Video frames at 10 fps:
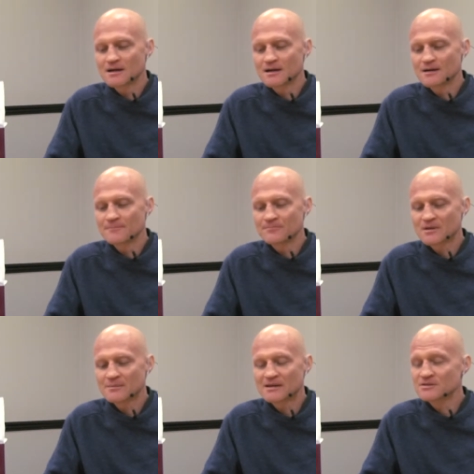um,
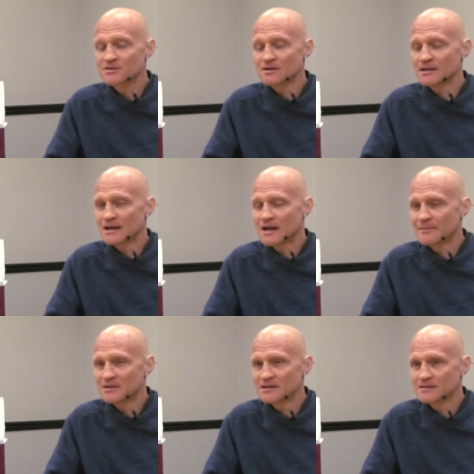about starting a
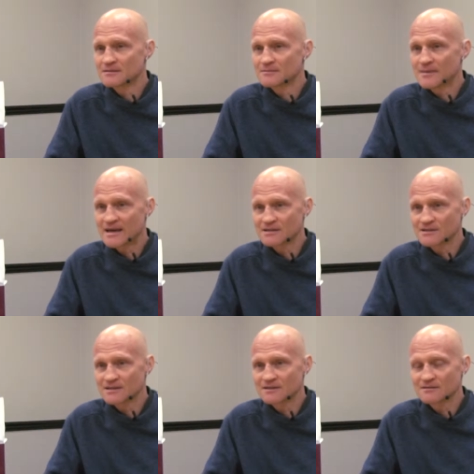comedy
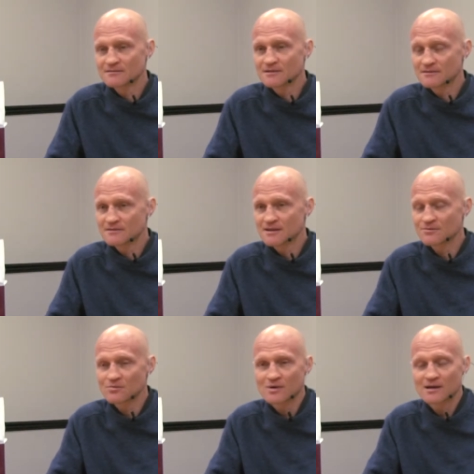magazine that they
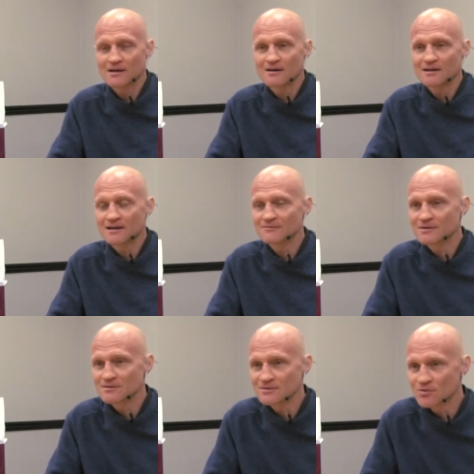were working on out of
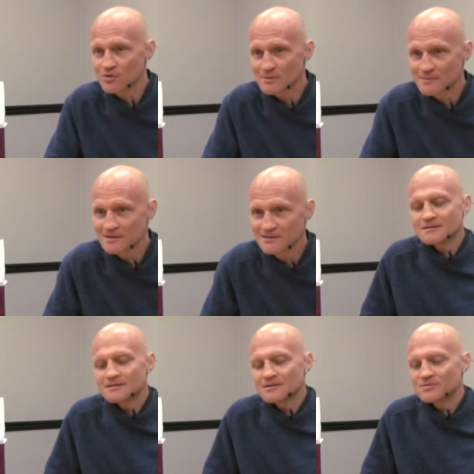their dorm.
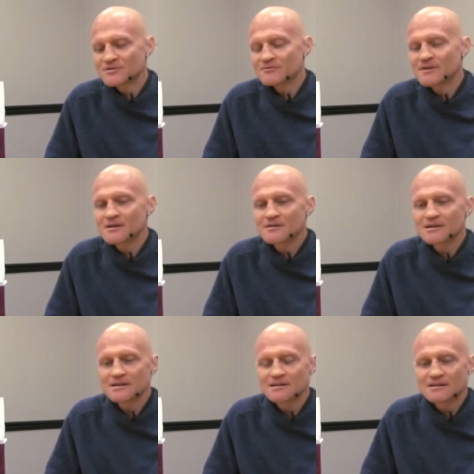It was a
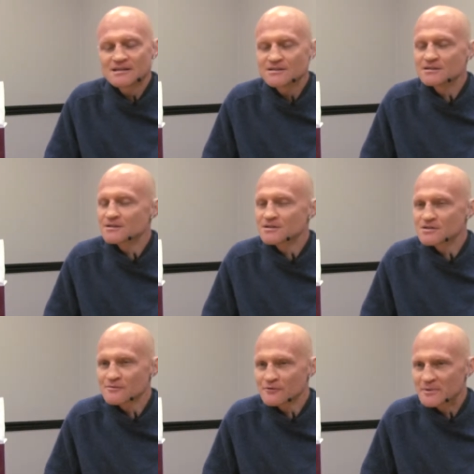very easy
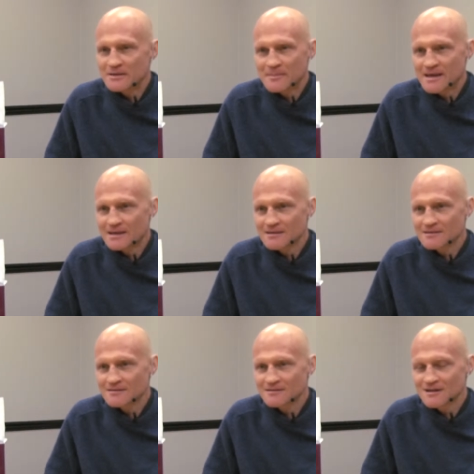decision for me to
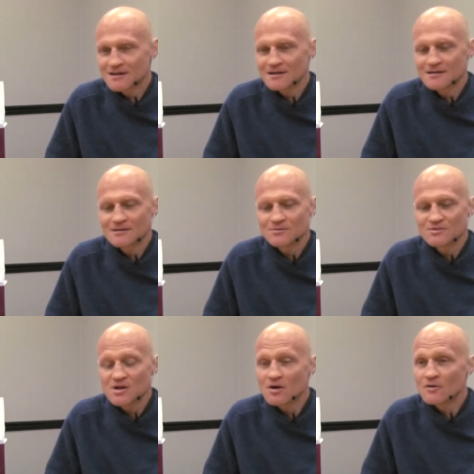make. Uh, it
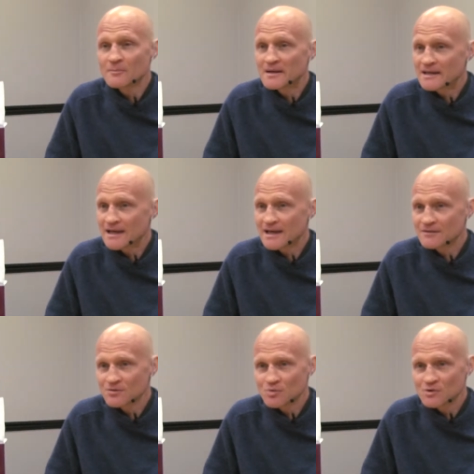was all the money I
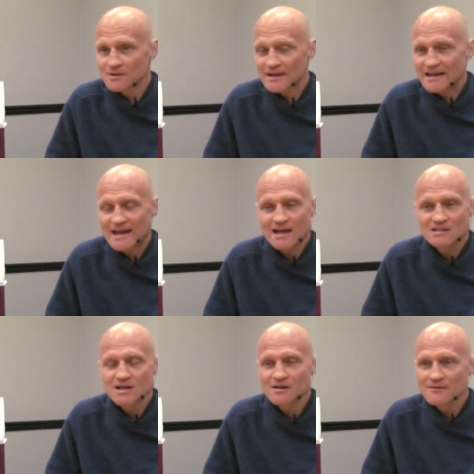had in the world. I
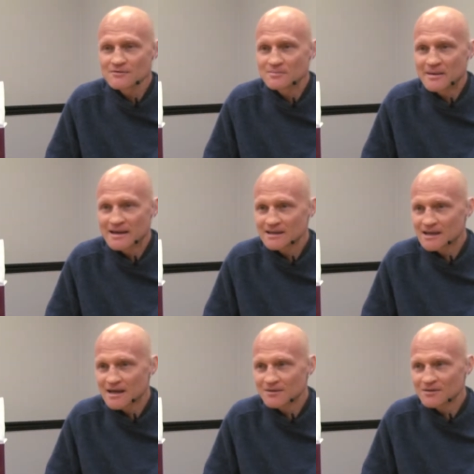cashed out every bank
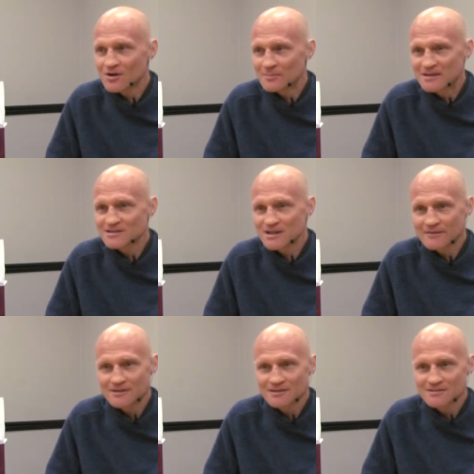account, all my
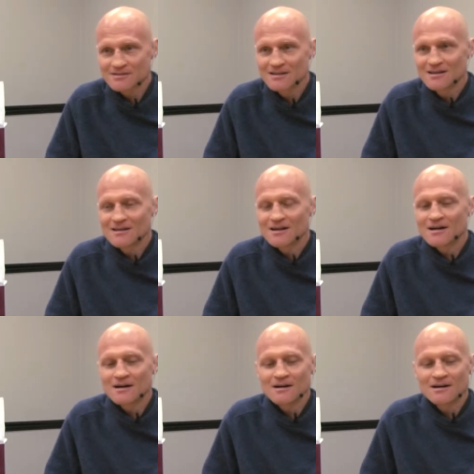savings,
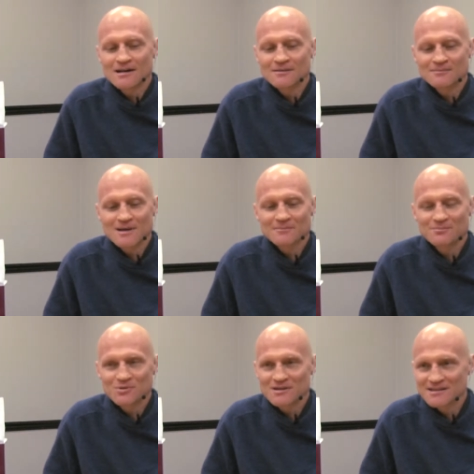uh, and,
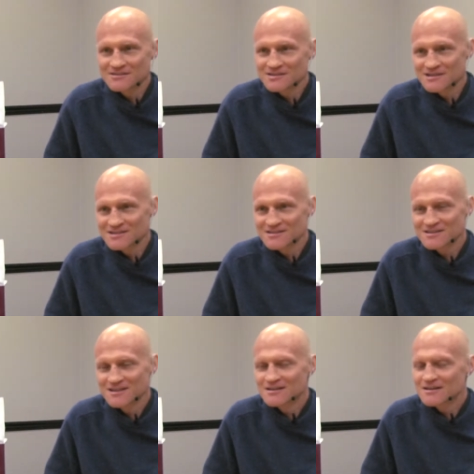and put it into this